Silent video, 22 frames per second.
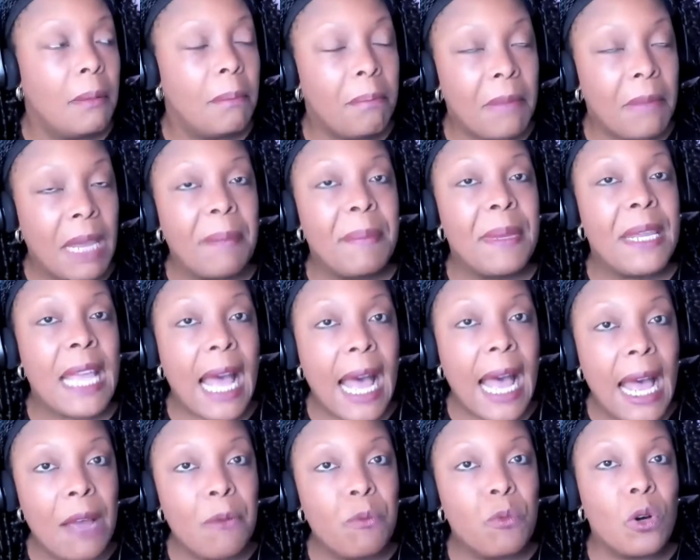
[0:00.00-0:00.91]
maybe
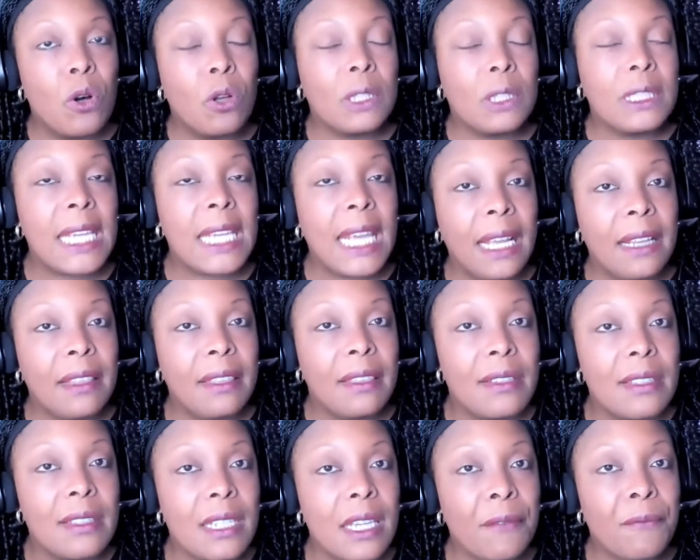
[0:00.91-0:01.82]
I will take
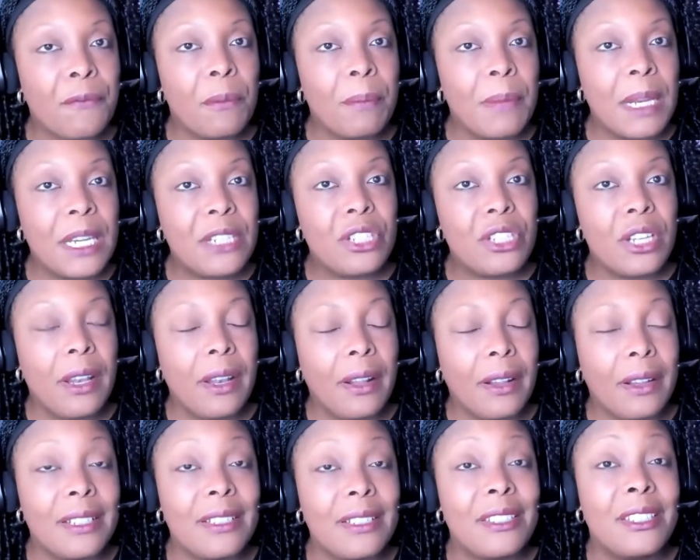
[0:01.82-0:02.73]
this information
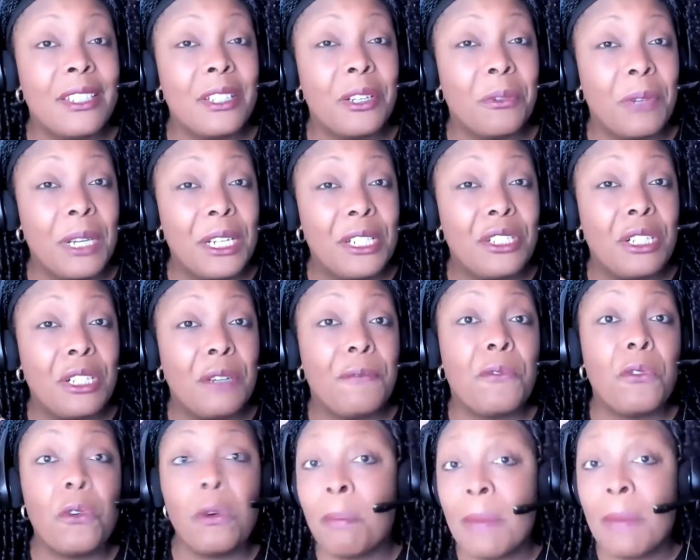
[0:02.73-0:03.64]
into consideration
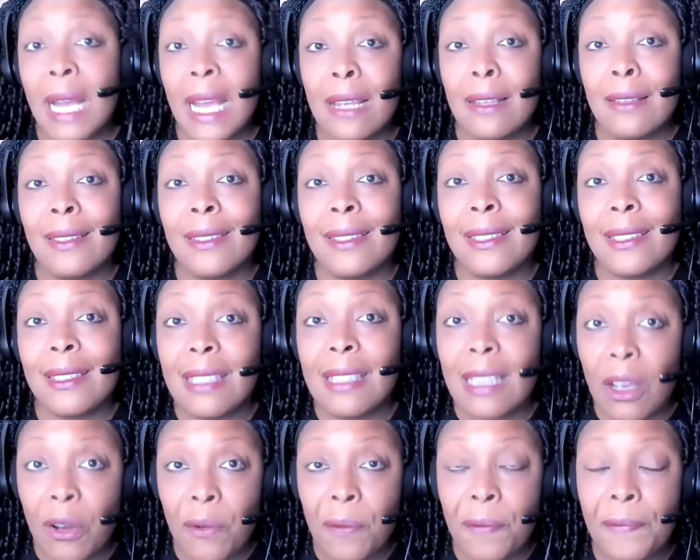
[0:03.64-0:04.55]
for
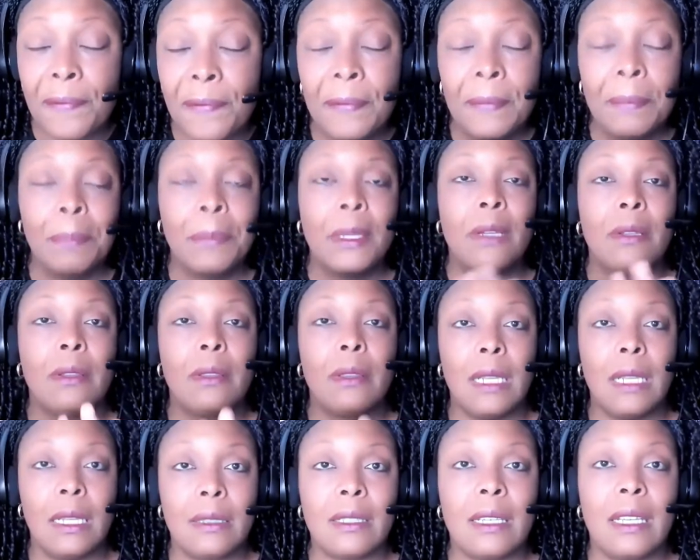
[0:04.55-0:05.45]
myself.
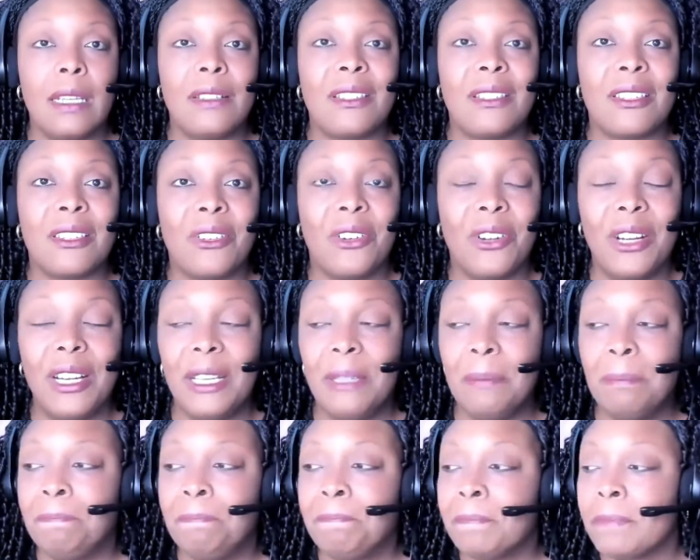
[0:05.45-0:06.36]
Let's get started.
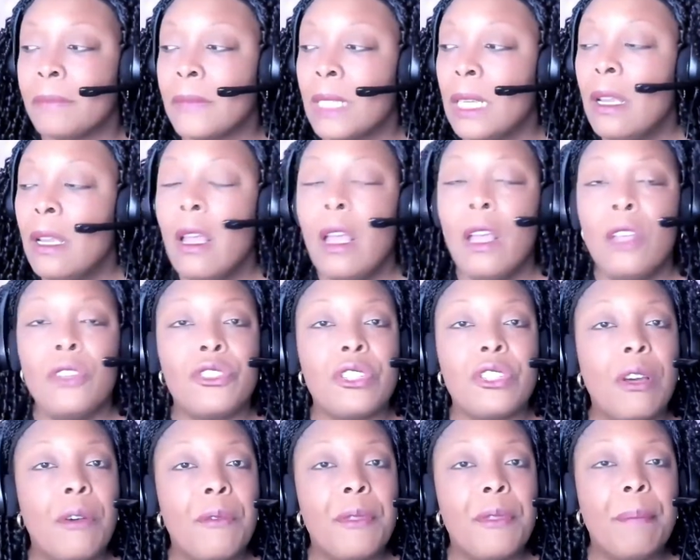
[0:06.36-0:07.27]

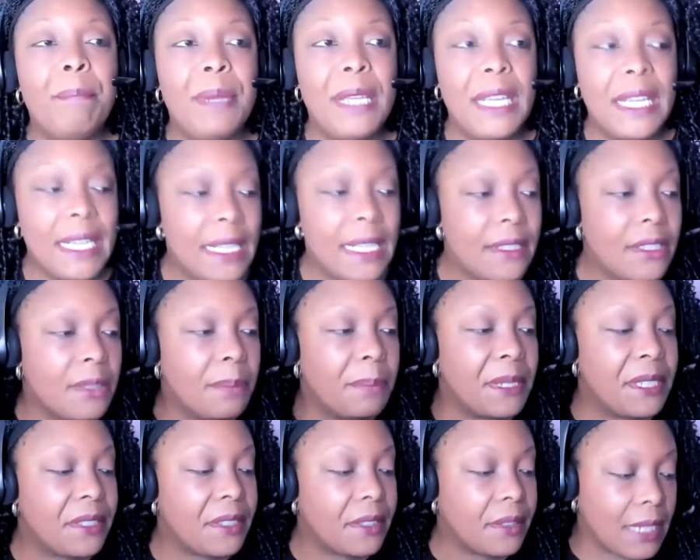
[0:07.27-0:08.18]
So the biggest
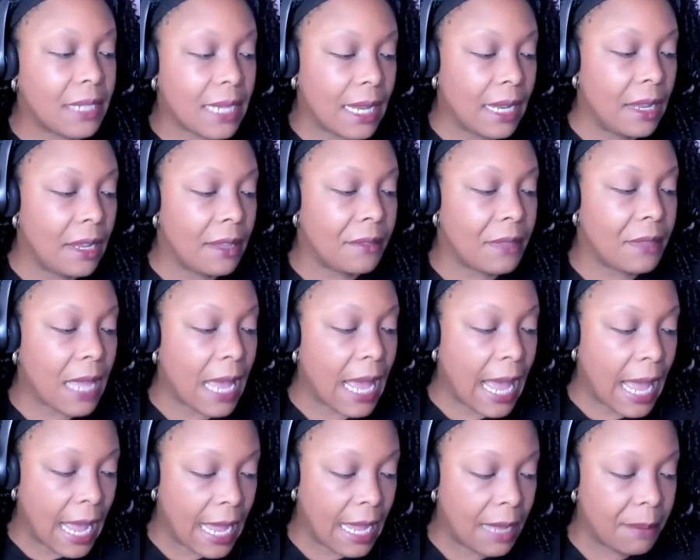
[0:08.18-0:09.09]
mistake
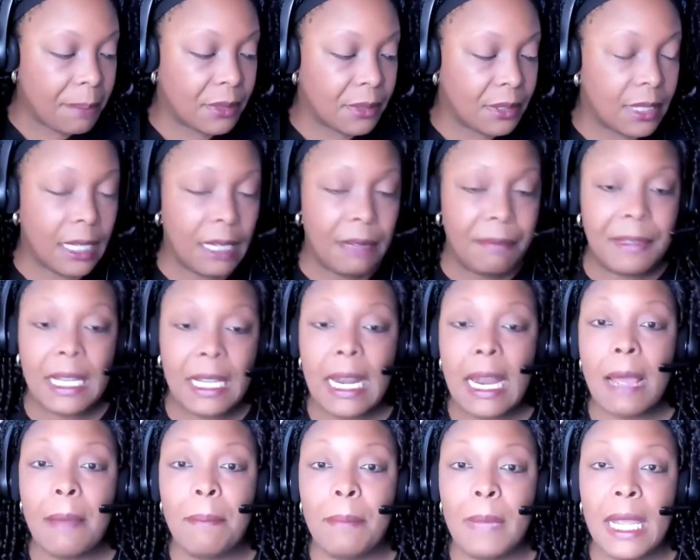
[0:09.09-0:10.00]
I believe
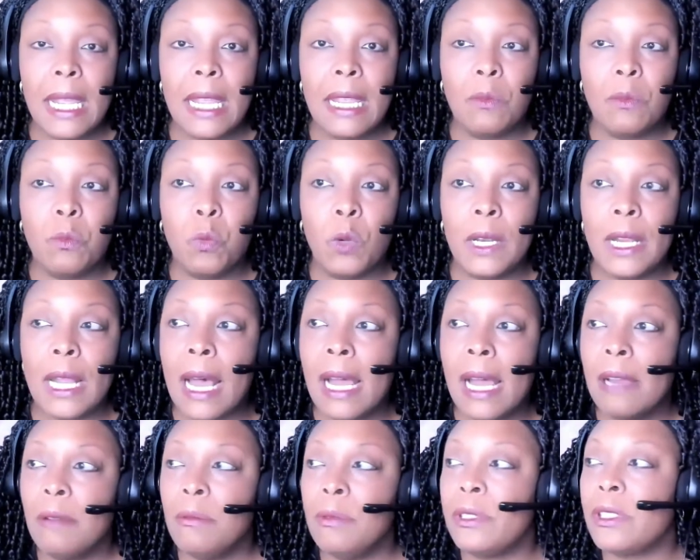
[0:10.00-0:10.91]
that I made when
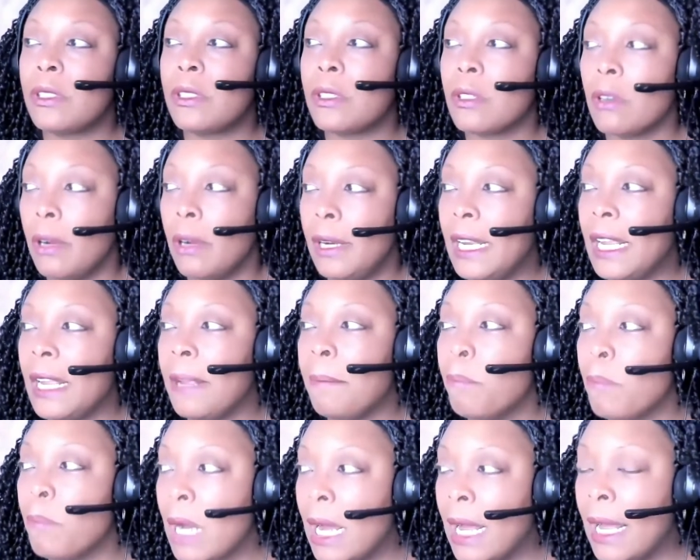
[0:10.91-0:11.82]
I was
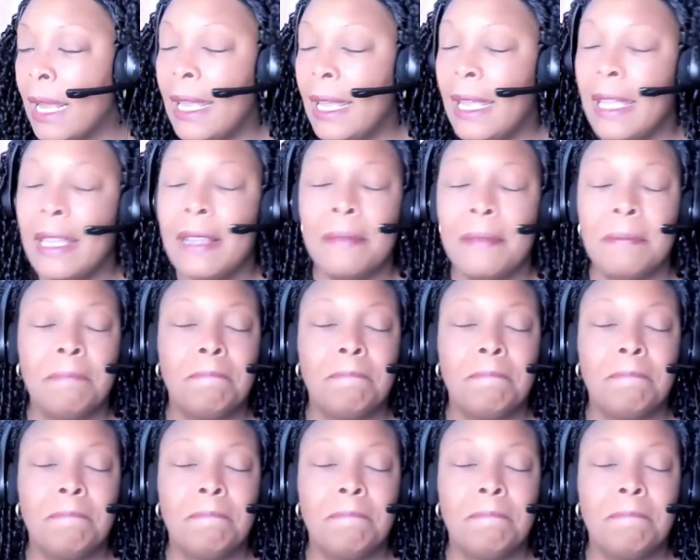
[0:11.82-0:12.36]
starting my